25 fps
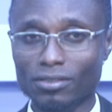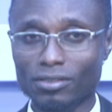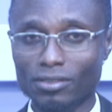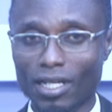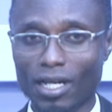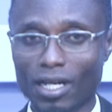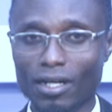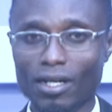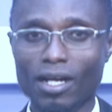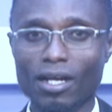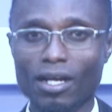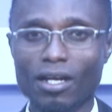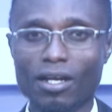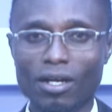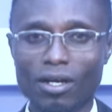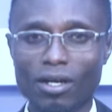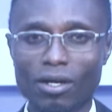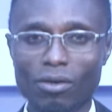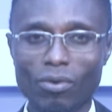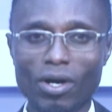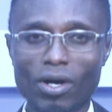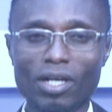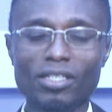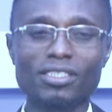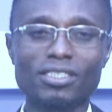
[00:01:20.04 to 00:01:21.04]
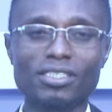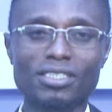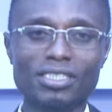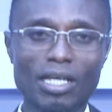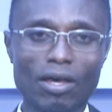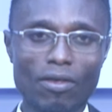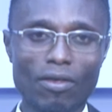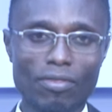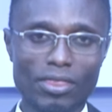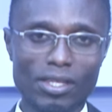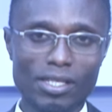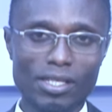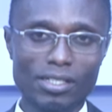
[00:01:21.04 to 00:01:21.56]
naira, while the
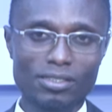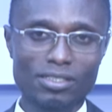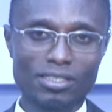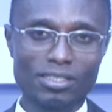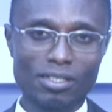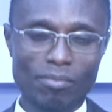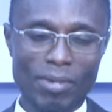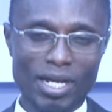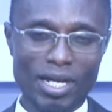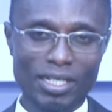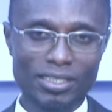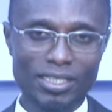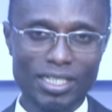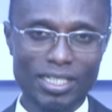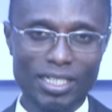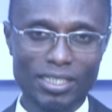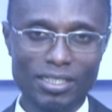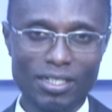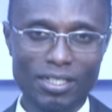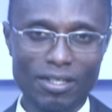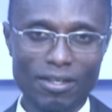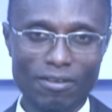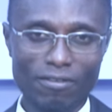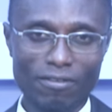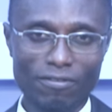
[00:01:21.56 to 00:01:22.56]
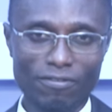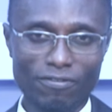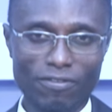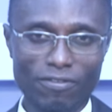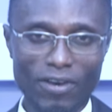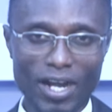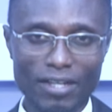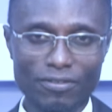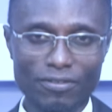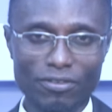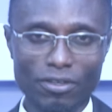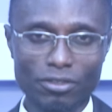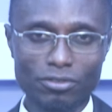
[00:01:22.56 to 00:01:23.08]
South East demanded
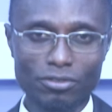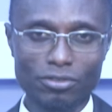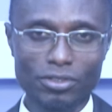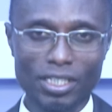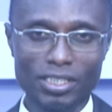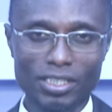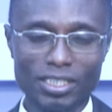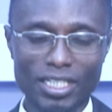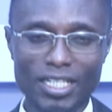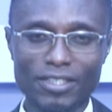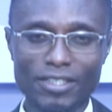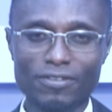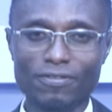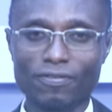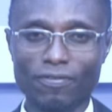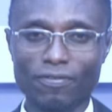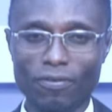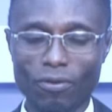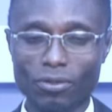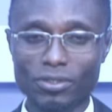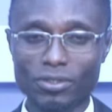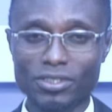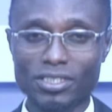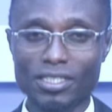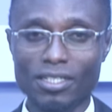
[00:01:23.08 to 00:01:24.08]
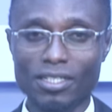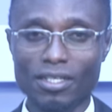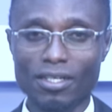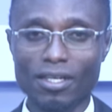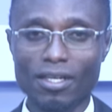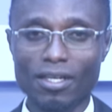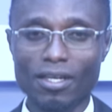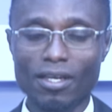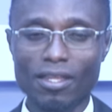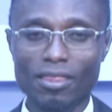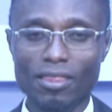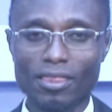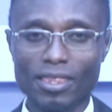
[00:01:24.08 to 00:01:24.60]

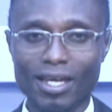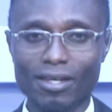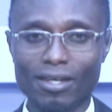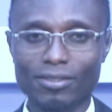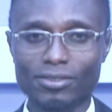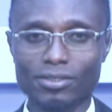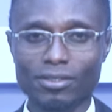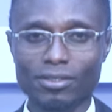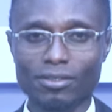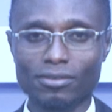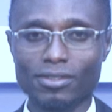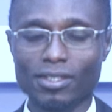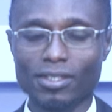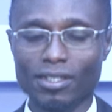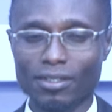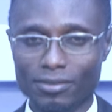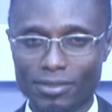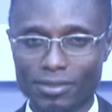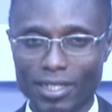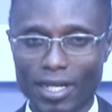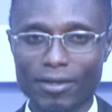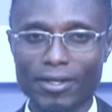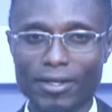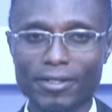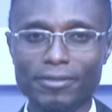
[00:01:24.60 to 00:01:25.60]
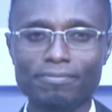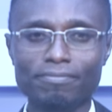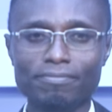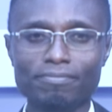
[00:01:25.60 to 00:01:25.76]
540,000 naira.